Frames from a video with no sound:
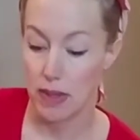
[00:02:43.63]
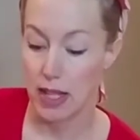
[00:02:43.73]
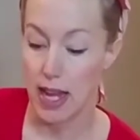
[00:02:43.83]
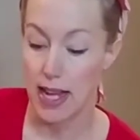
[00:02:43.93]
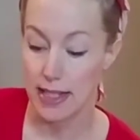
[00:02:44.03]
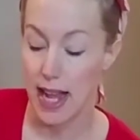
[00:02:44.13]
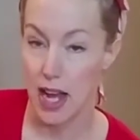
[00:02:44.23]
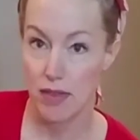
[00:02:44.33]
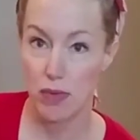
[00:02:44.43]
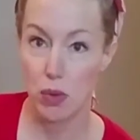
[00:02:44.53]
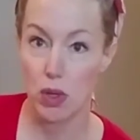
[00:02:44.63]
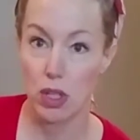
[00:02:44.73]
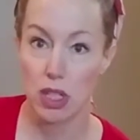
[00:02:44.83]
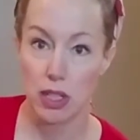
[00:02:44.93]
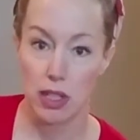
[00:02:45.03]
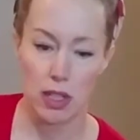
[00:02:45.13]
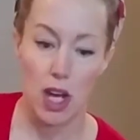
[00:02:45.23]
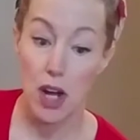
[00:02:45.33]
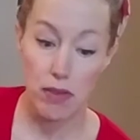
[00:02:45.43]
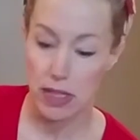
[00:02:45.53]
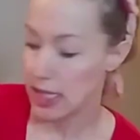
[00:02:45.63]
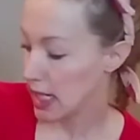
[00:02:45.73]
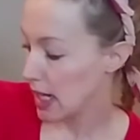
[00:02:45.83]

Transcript: has had for over a decade.